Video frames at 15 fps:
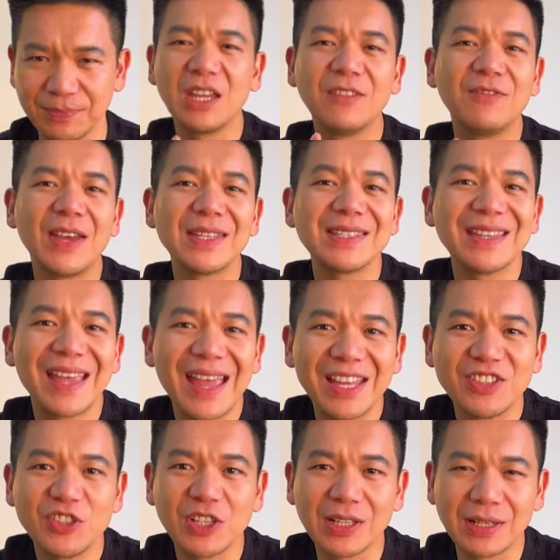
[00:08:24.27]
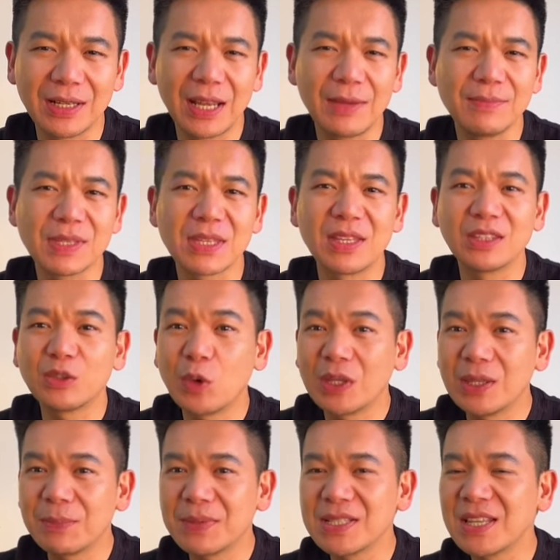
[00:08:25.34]
Invest Engine claims the
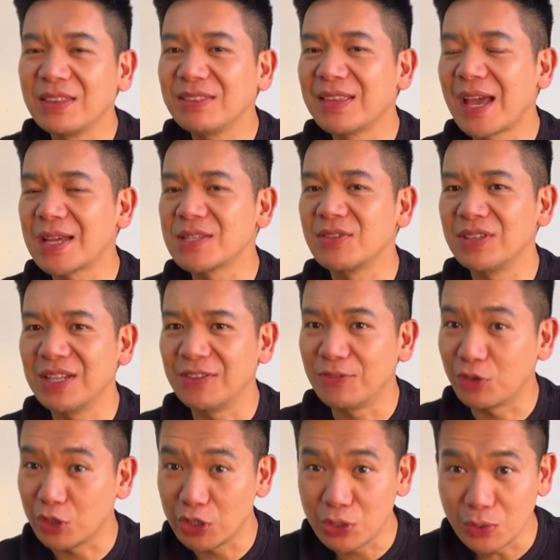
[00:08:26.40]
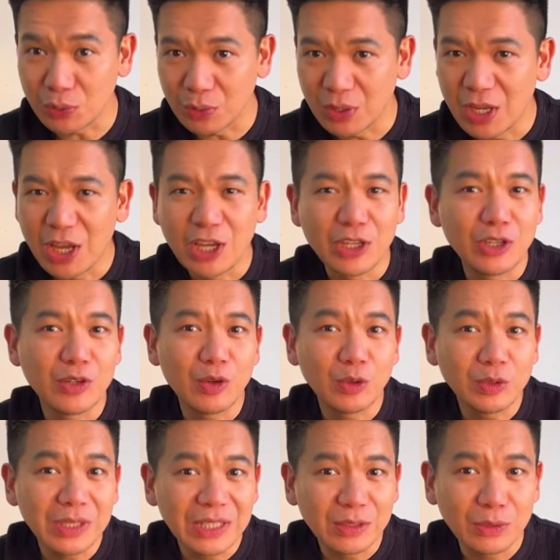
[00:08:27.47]
20% tax relief for you. You
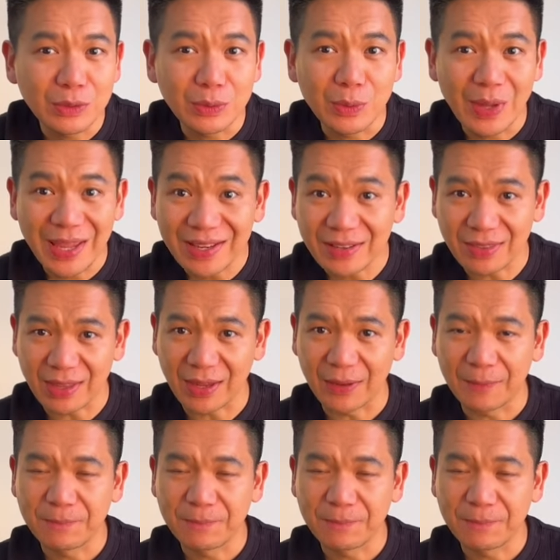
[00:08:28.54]
don't need to do anything.